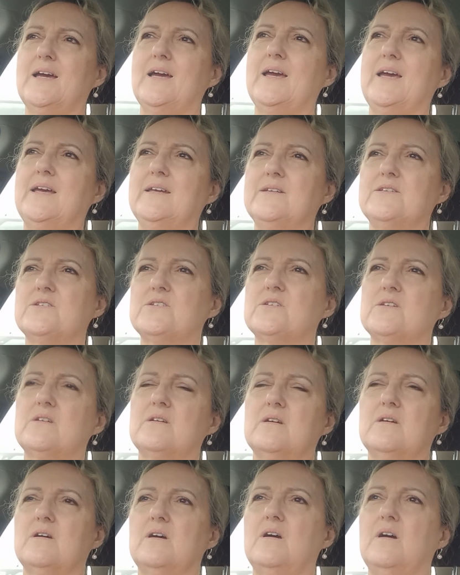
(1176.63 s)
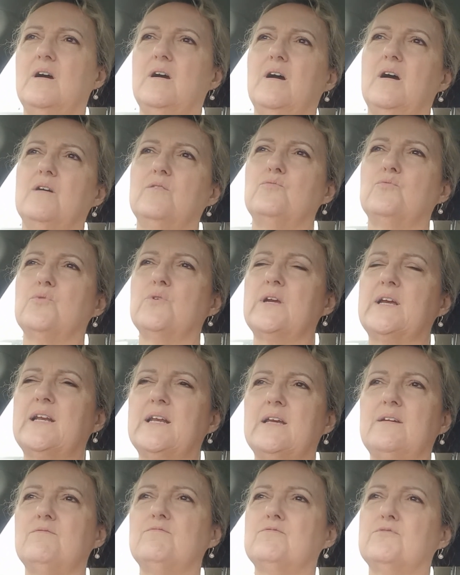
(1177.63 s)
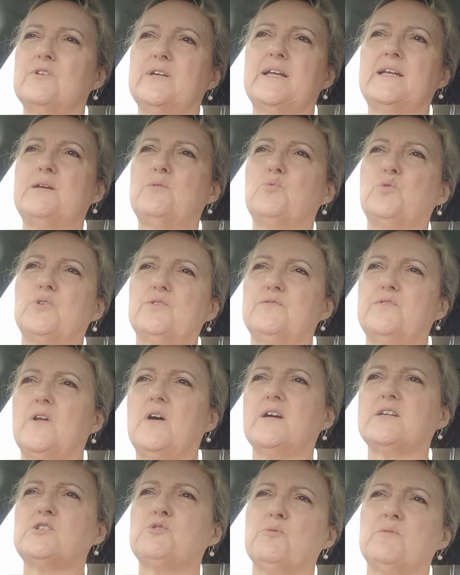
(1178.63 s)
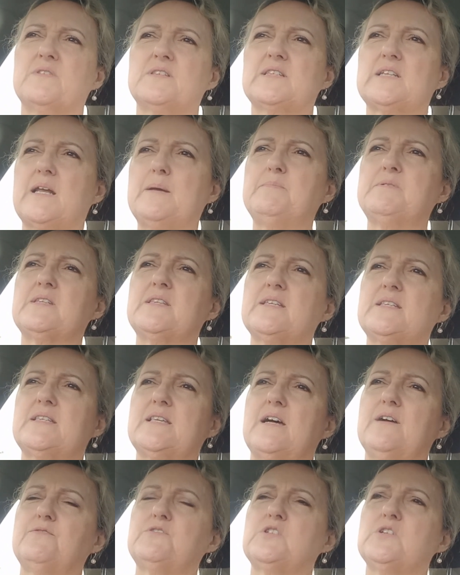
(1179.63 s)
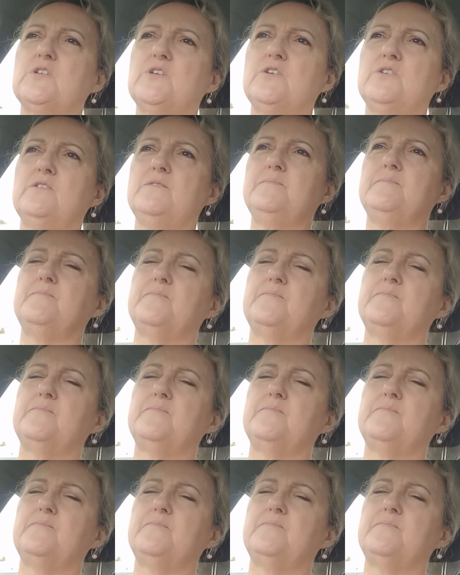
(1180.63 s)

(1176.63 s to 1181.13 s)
and I really, really would have liked to have slept this afternoon,